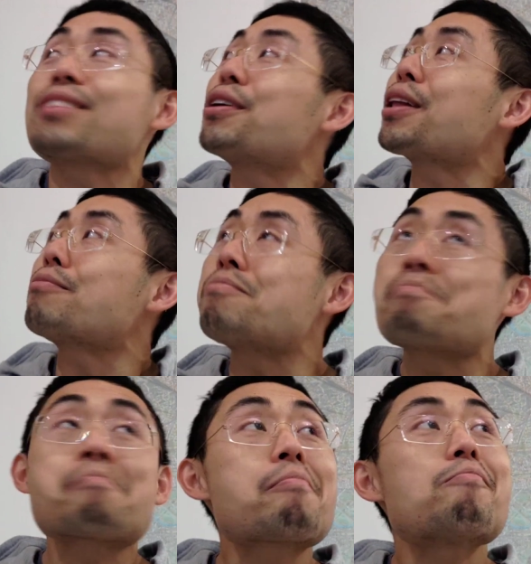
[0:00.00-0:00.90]
Were you like,
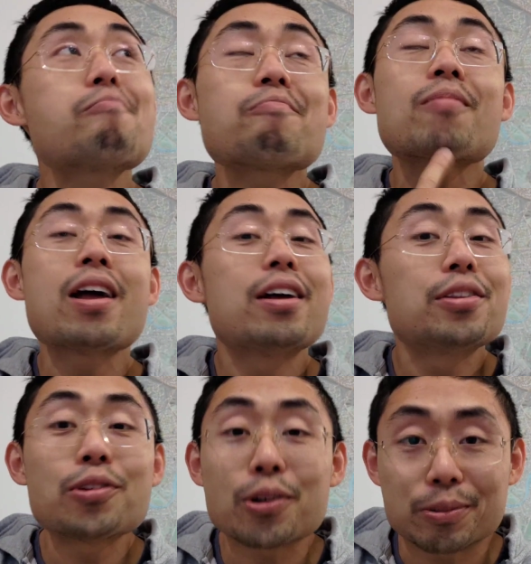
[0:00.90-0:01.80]

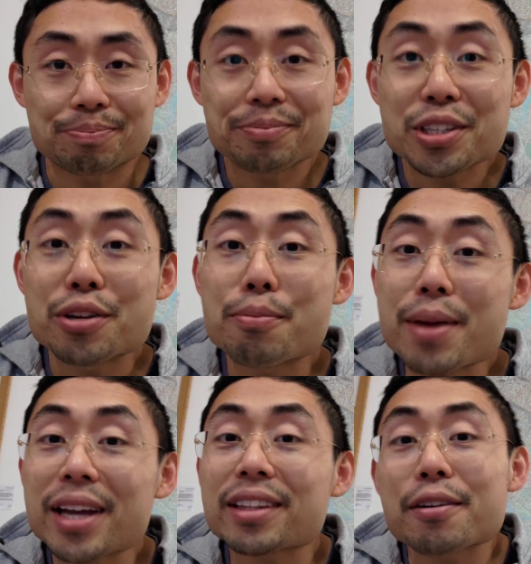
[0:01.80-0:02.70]
No. You
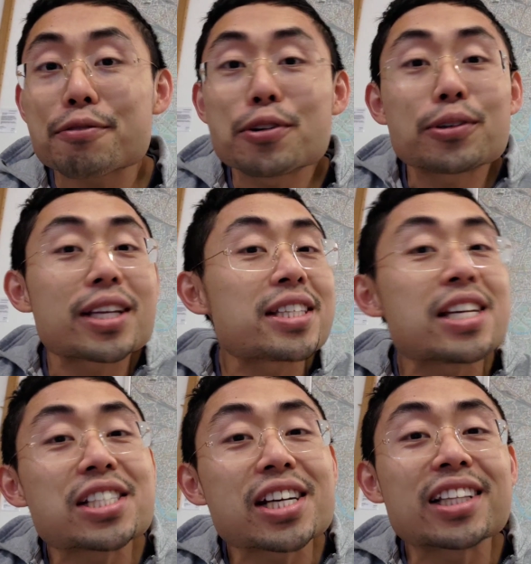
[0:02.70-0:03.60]
made the full
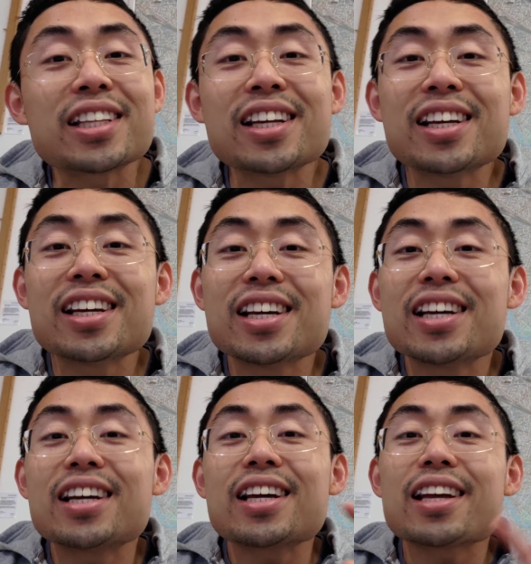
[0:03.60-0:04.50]
decision
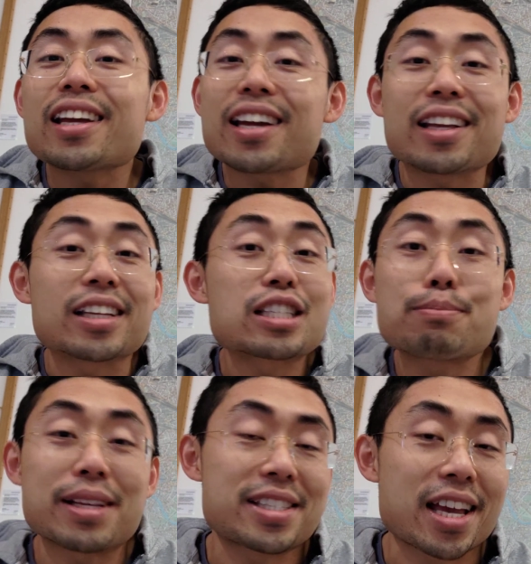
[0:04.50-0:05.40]
in a
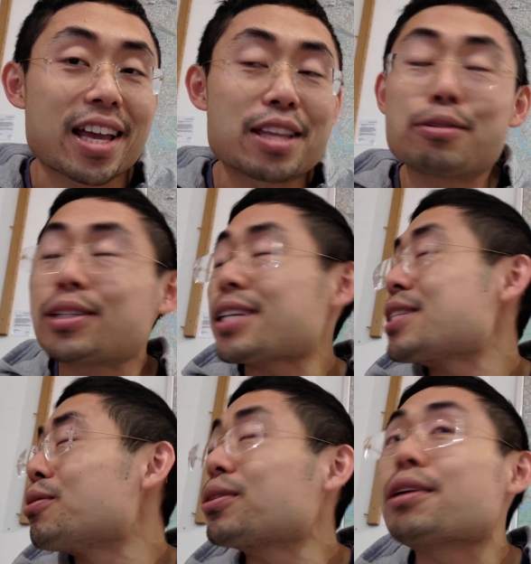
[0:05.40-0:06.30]
split second. You just
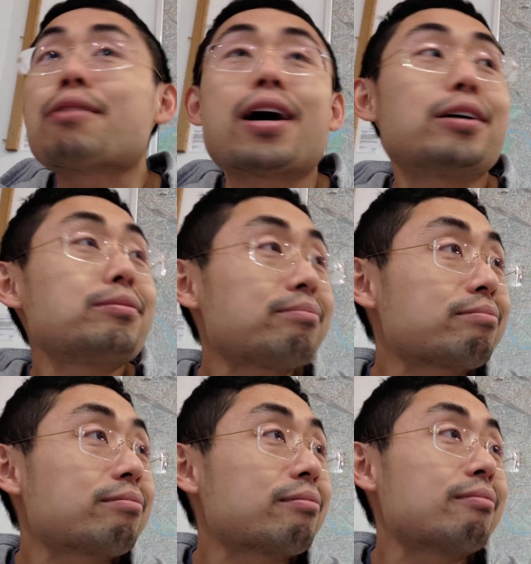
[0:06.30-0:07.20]
looked around,
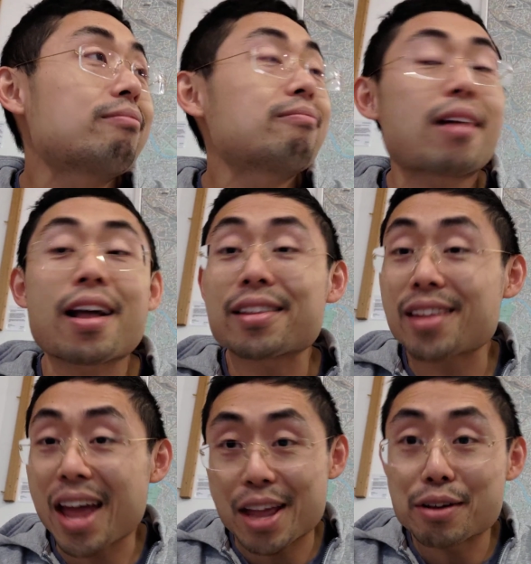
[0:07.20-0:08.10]
and
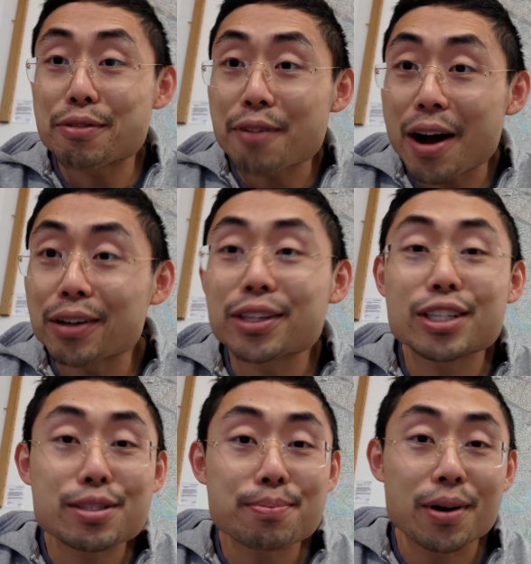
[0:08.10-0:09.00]
there, you found
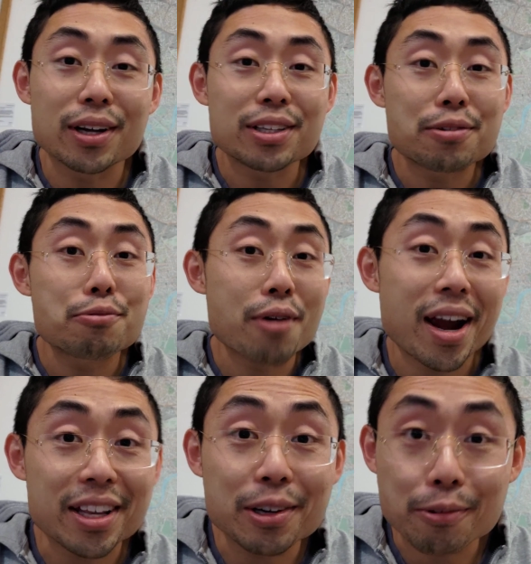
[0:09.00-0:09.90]
your spot
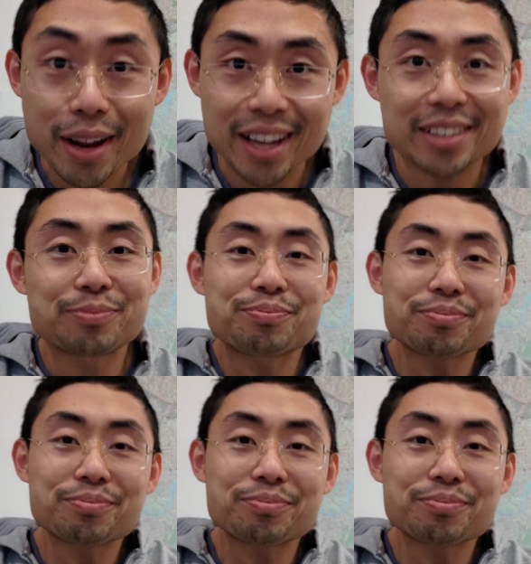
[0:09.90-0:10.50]
right away.